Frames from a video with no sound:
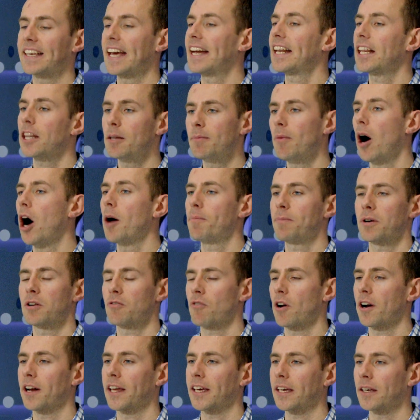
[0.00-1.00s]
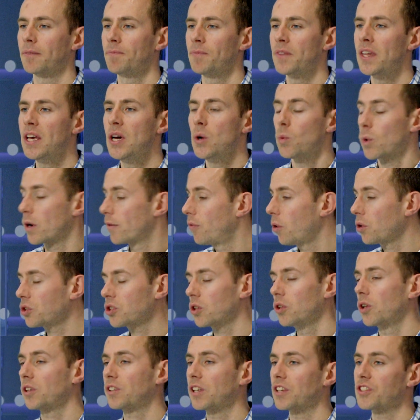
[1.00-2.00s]
getting them up and running. We've
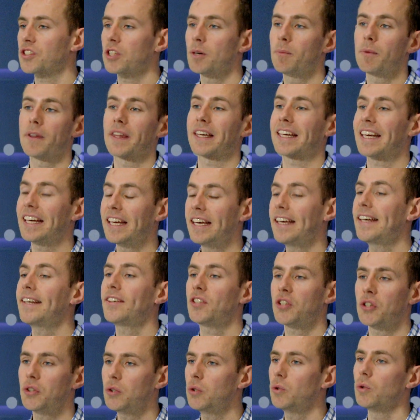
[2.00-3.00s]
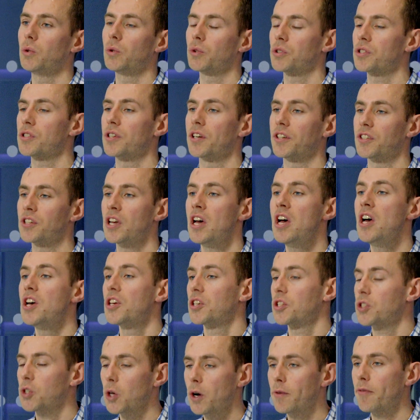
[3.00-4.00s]
also looked at some of the key tools that
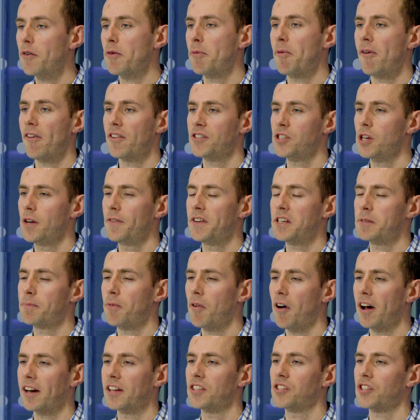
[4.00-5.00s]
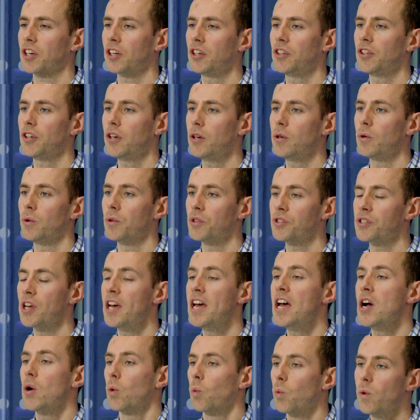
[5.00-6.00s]
service providers can use
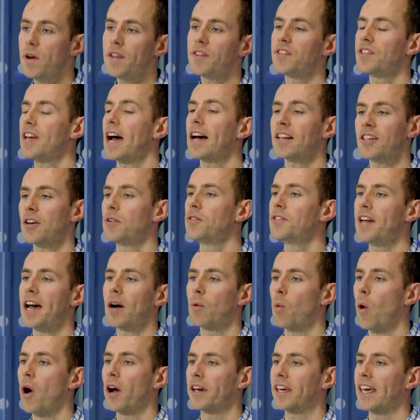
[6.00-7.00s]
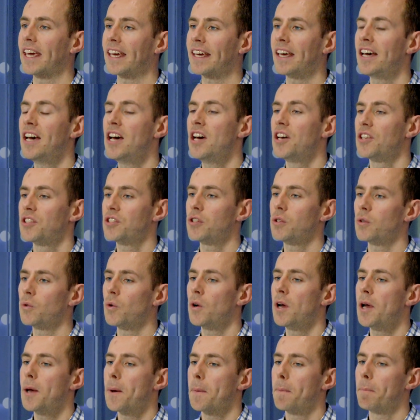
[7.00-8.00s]
with Datto networking
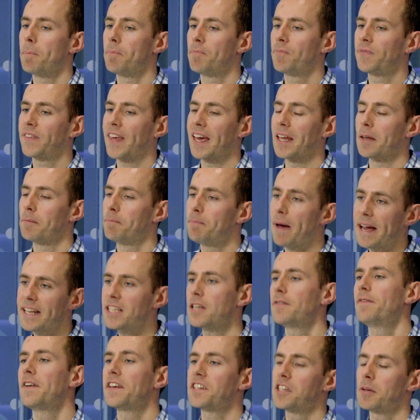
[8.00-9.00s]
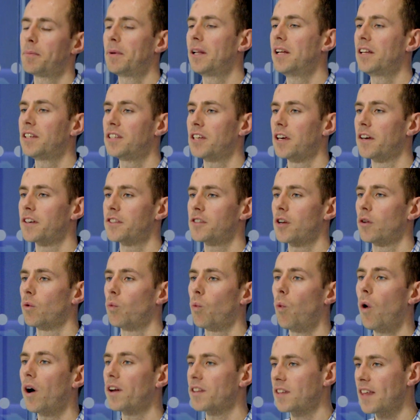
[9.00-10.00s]
to get better visibility as to
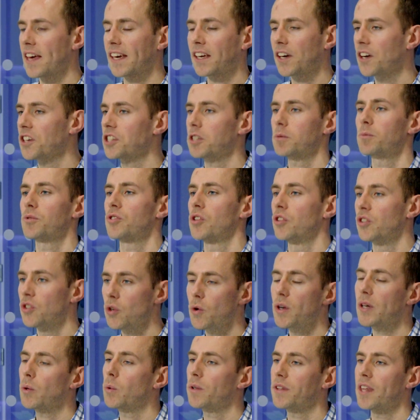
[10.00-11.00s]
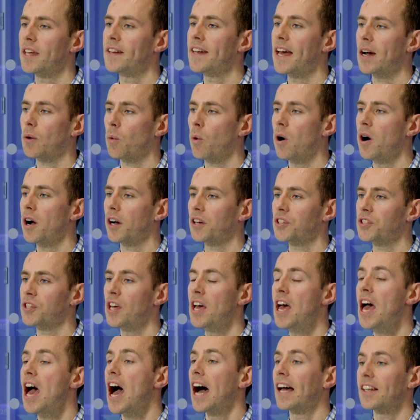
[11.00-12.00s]
what their customers are doing with their networks
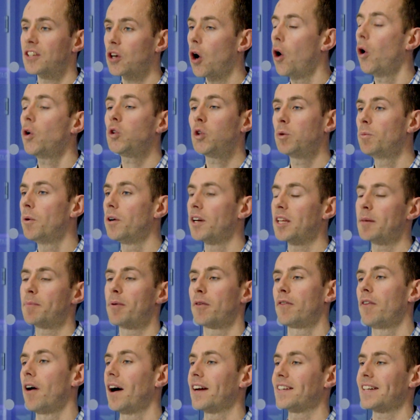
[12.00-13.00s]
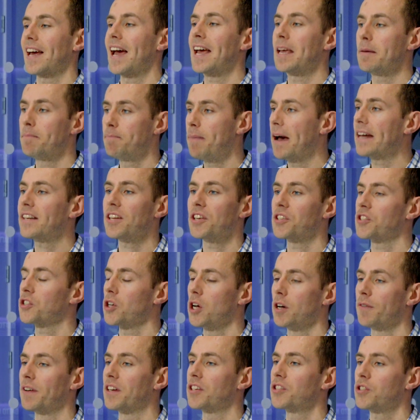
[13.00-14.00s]
and to ultimately provide a better
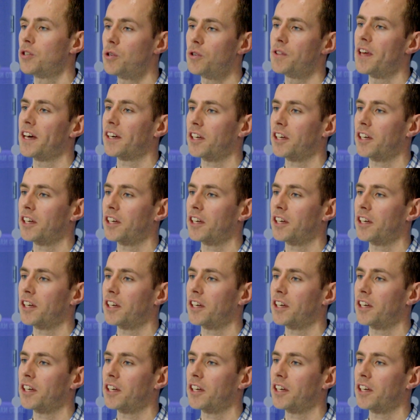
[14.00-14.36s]
service to their